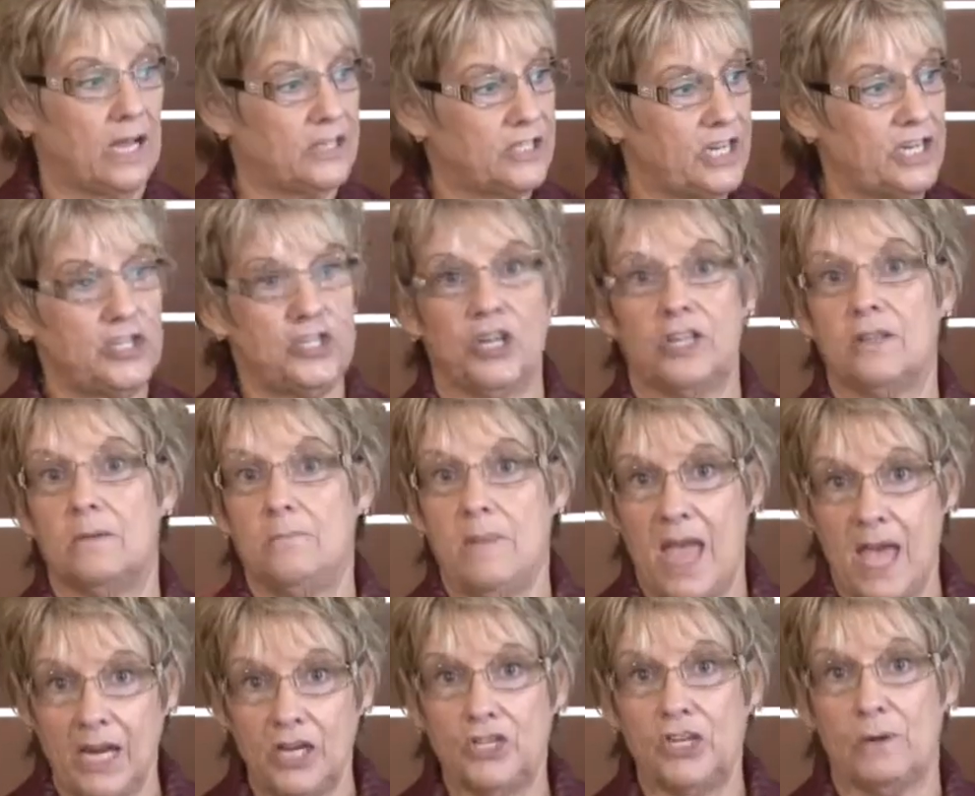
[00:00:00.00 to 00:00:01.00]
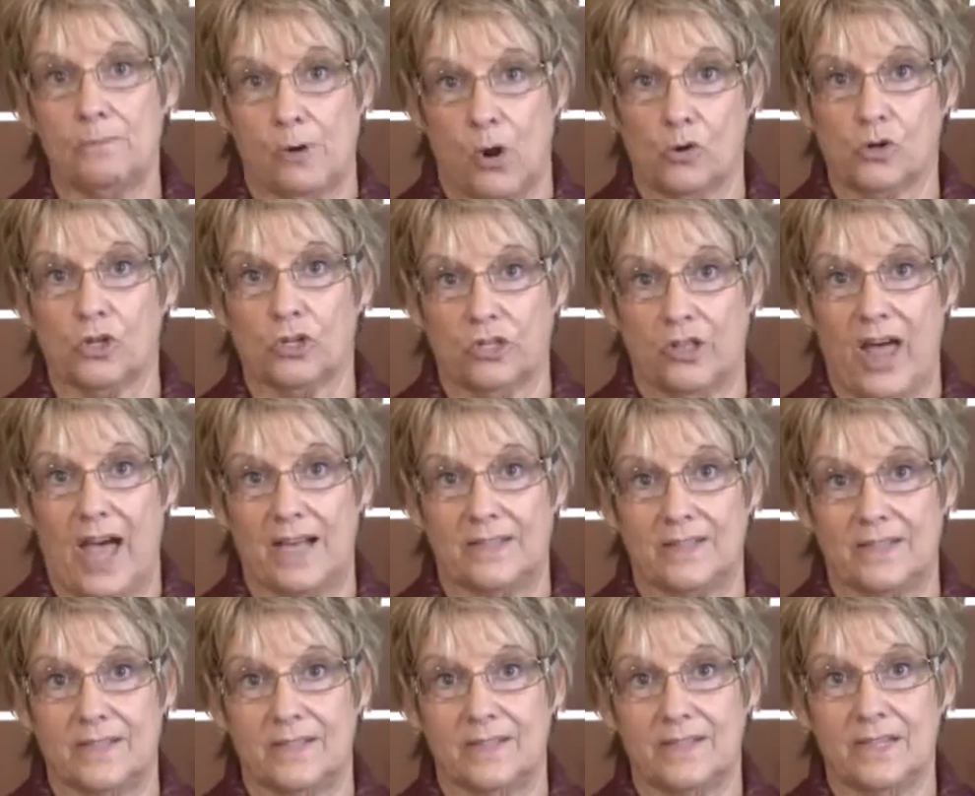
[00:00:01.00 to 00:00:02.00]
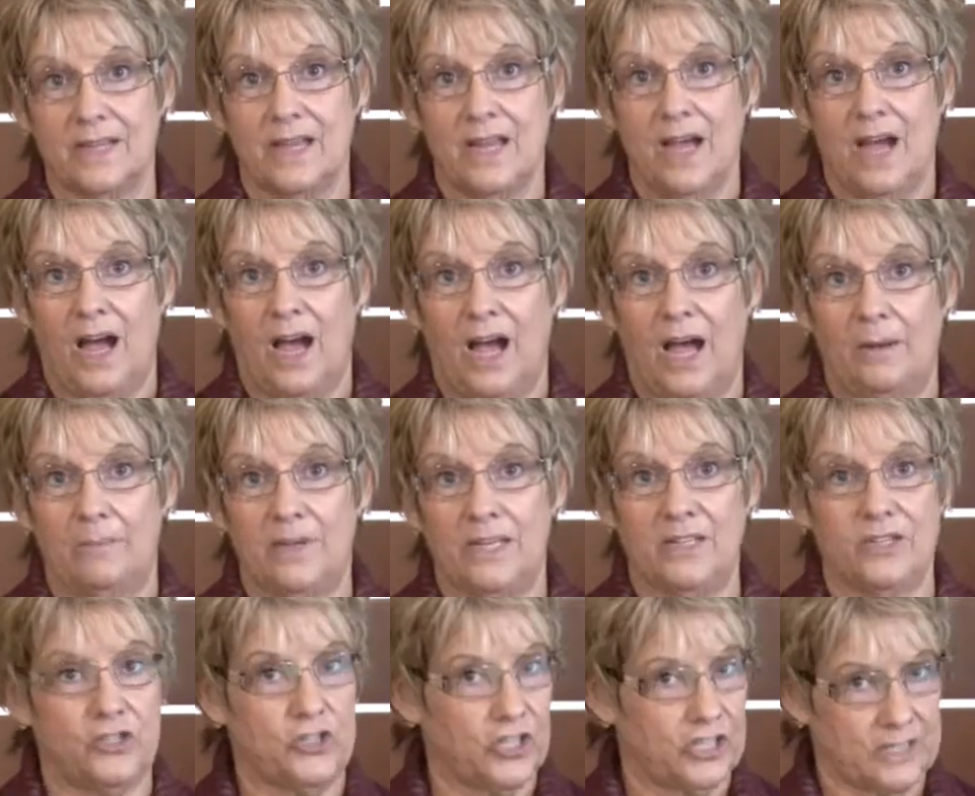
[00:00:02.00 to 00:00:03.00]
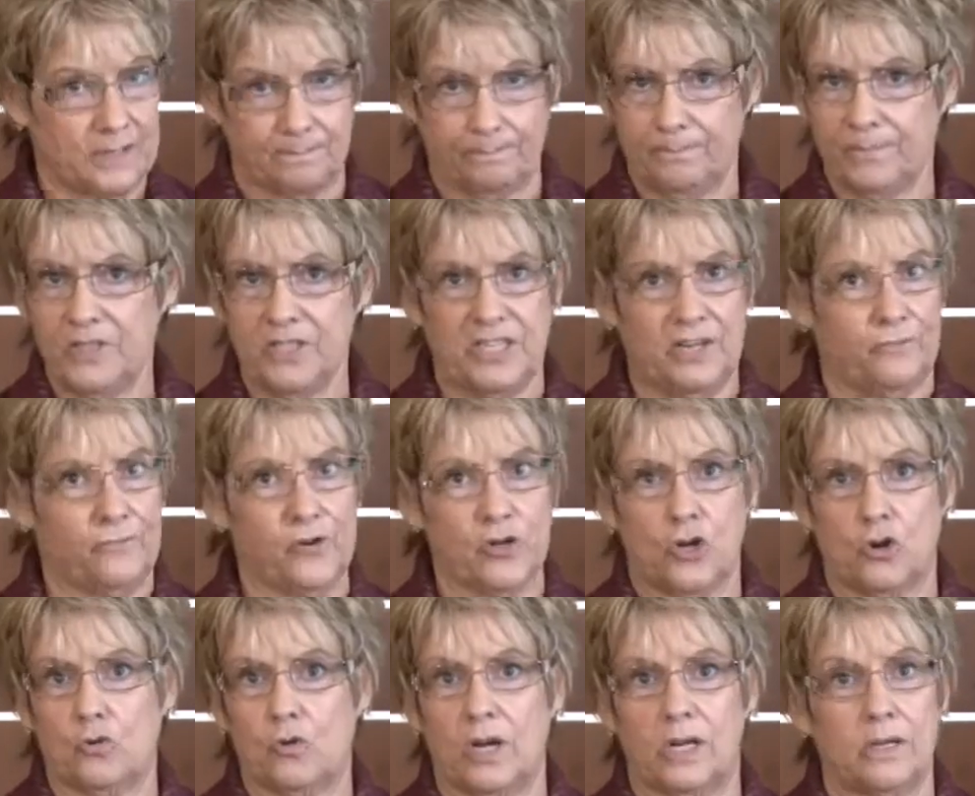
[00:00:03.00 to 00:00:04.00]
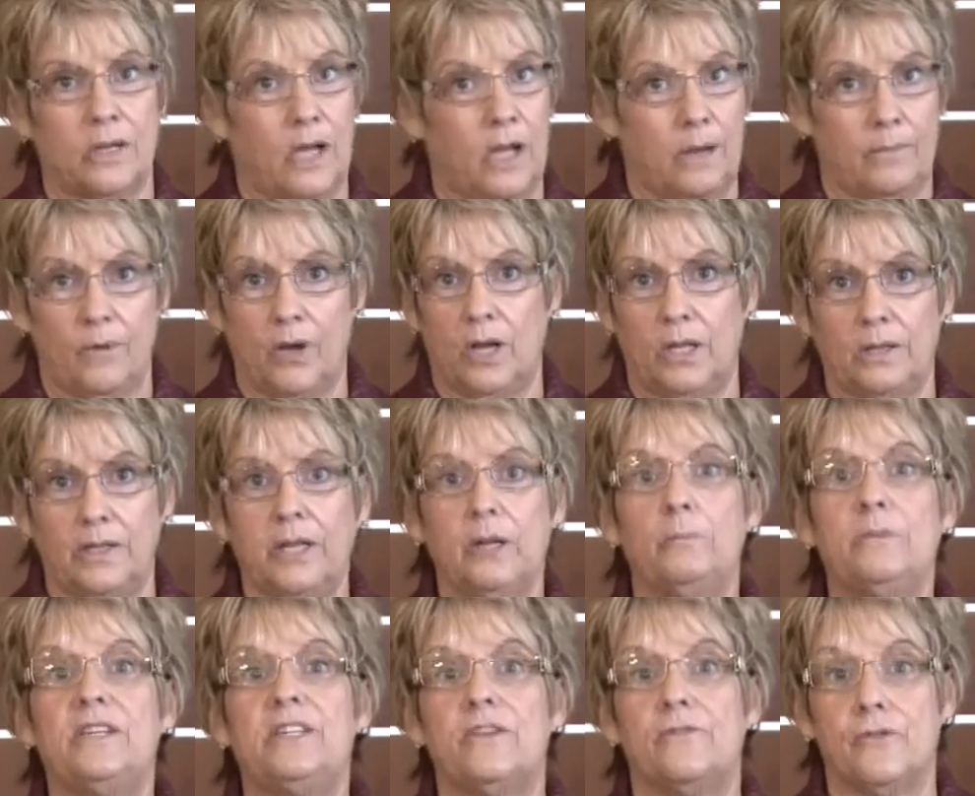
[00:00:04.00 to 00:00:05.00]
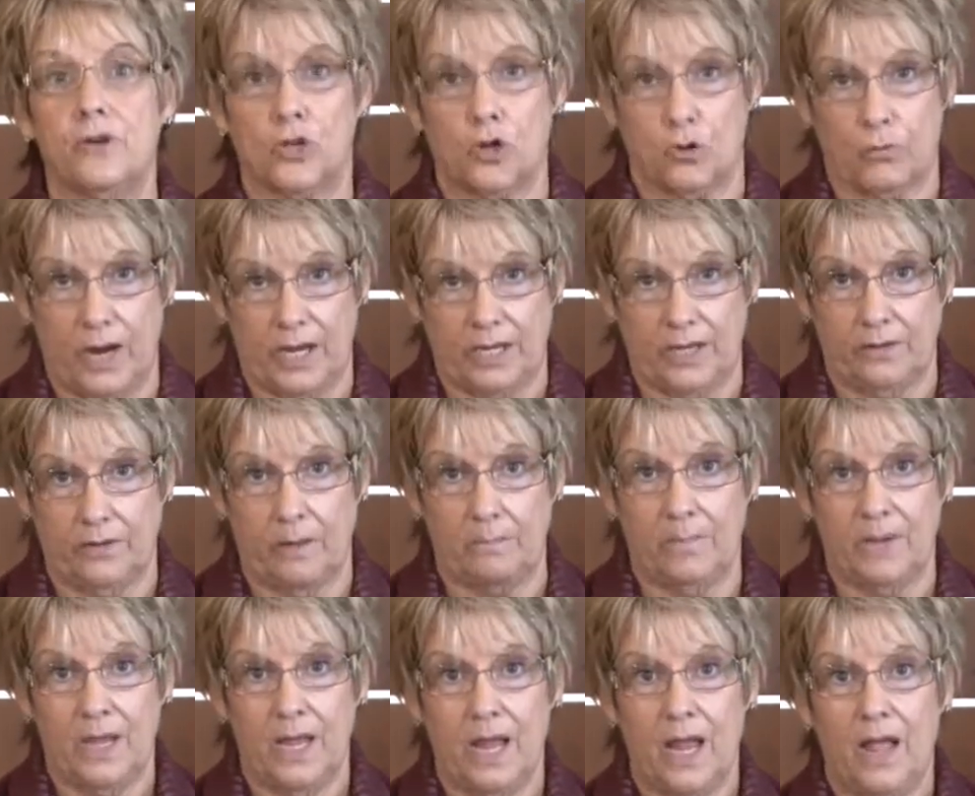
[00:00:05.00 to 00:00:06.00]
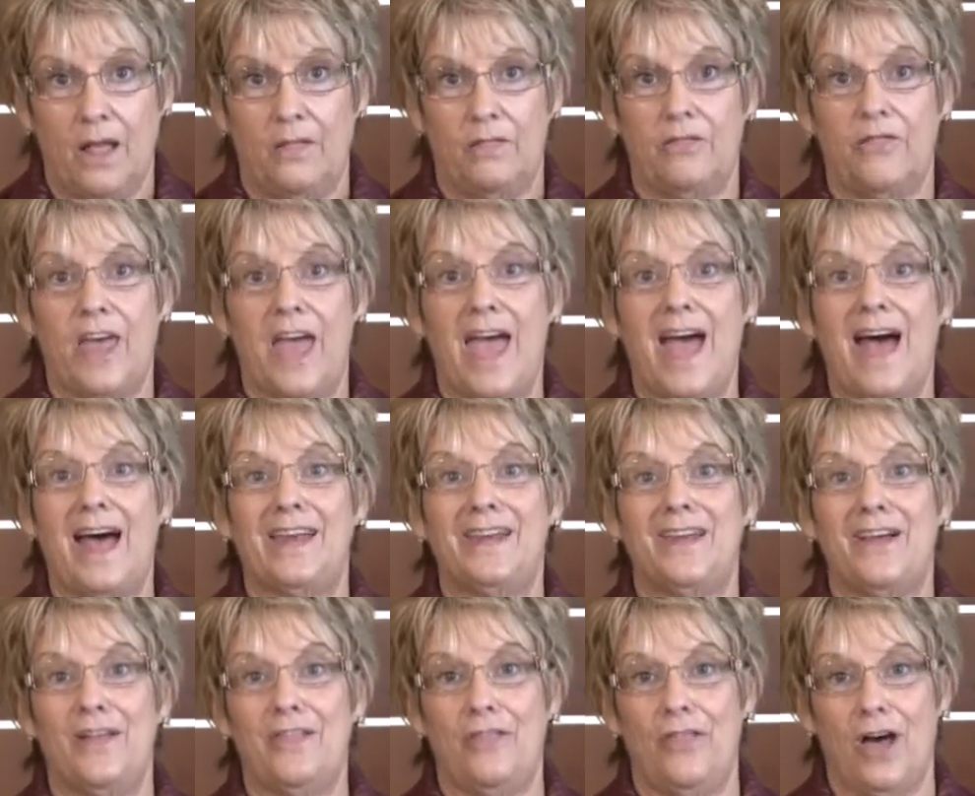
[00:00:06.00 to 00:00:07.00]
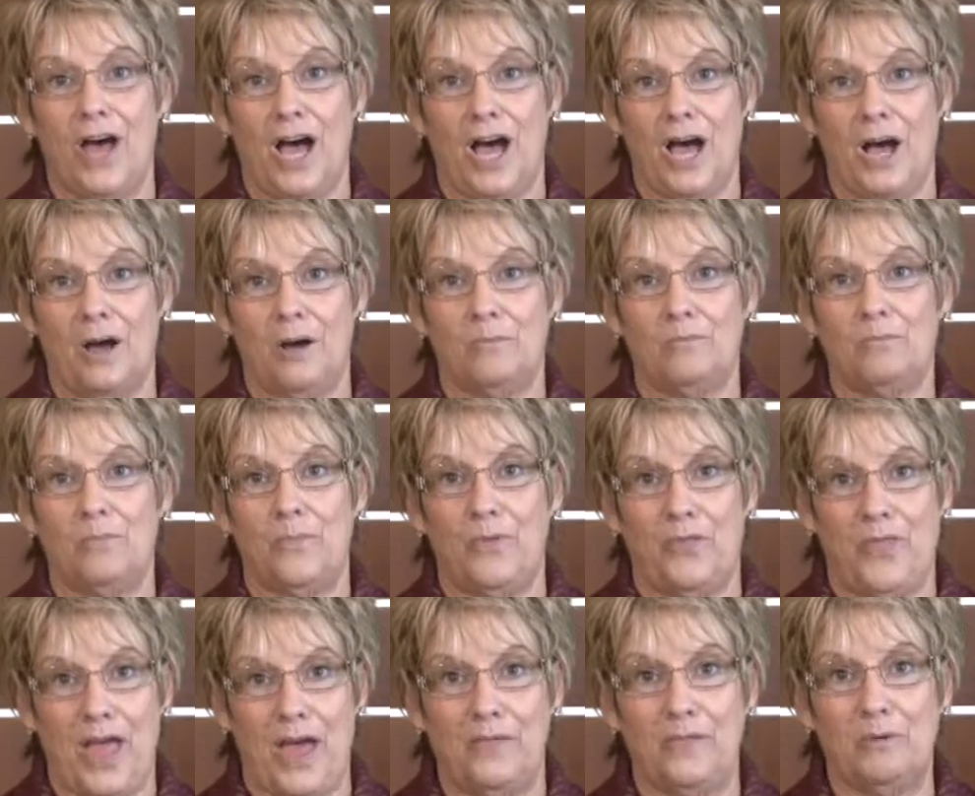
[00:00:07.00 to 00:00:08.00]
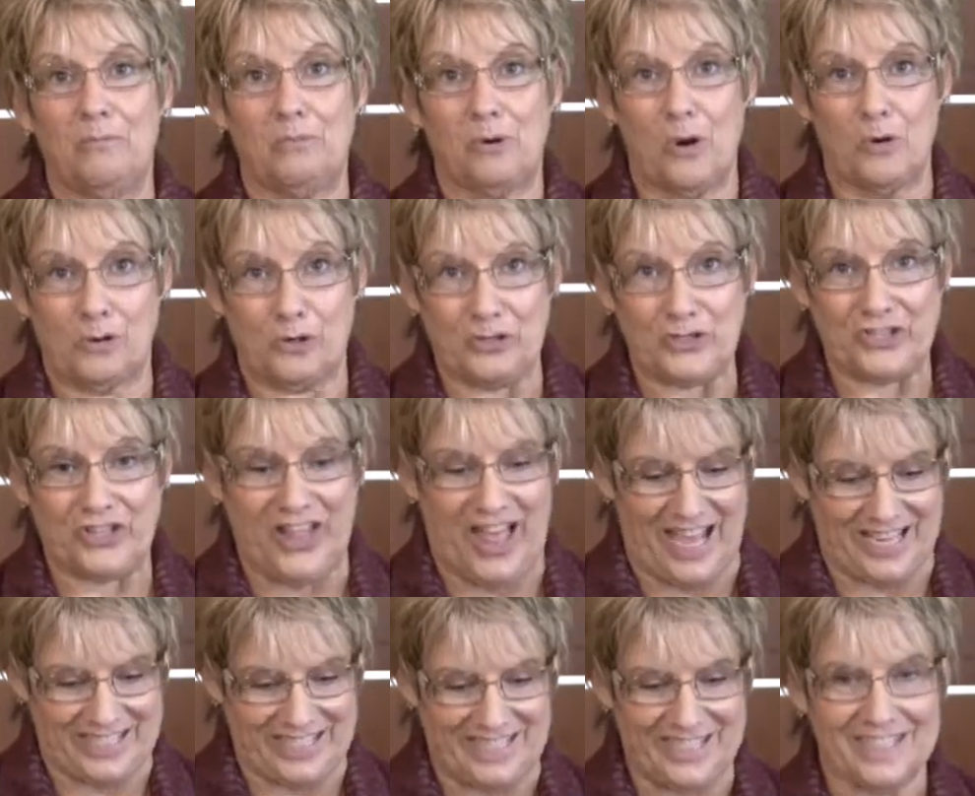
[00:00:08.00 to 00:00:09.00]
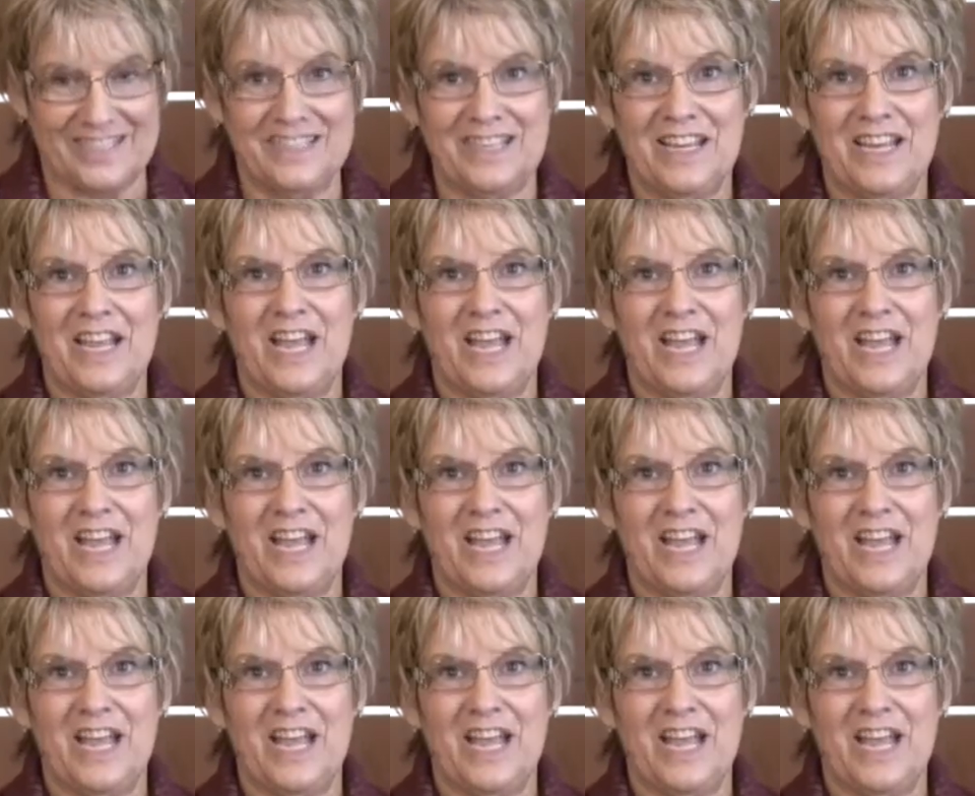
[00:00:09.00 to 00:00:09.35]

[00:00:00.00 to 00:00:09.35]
Teaching the managing broker classes is just different, a little bit different curriculum than the brokers classes.